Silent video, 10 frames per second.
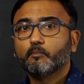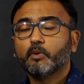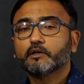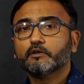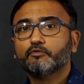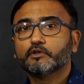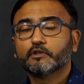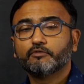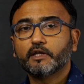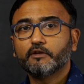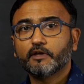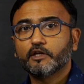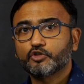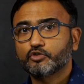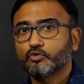But if it's a very,
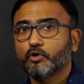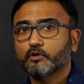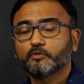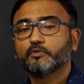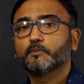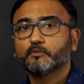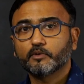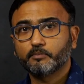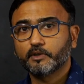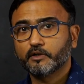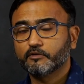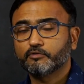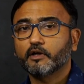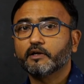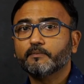very short period
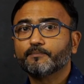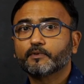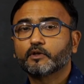of time,